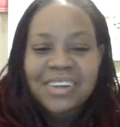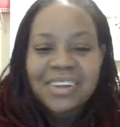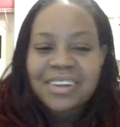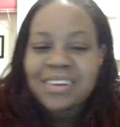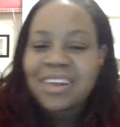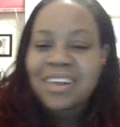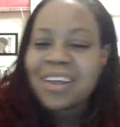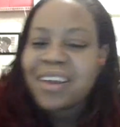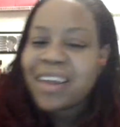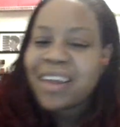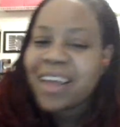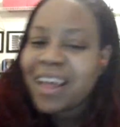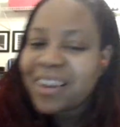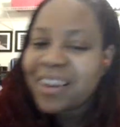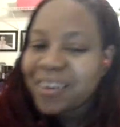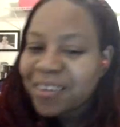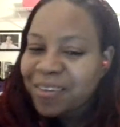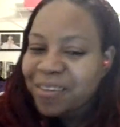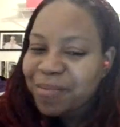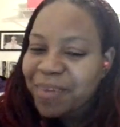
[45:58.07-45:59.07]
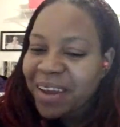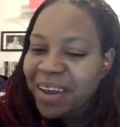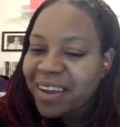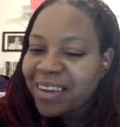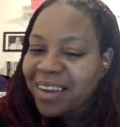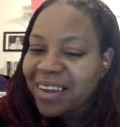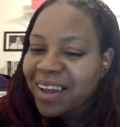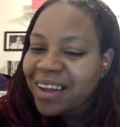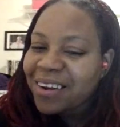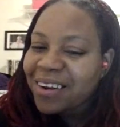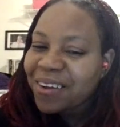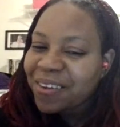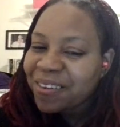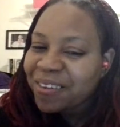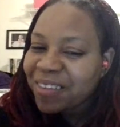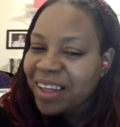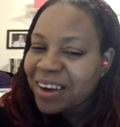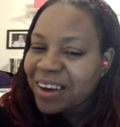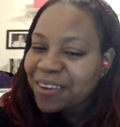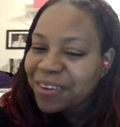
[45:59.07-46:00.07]
Now that I got this mic, I know a
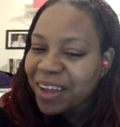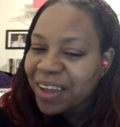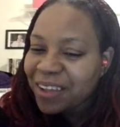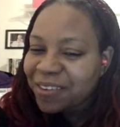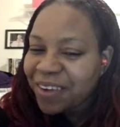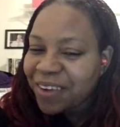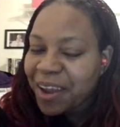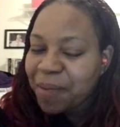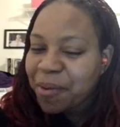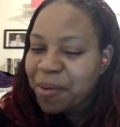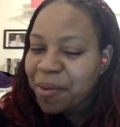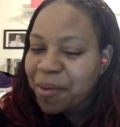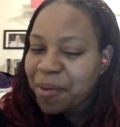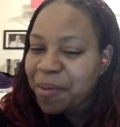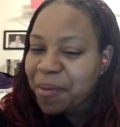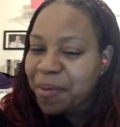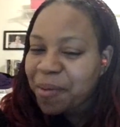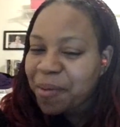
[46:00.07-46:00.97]
lot of you guys are happy about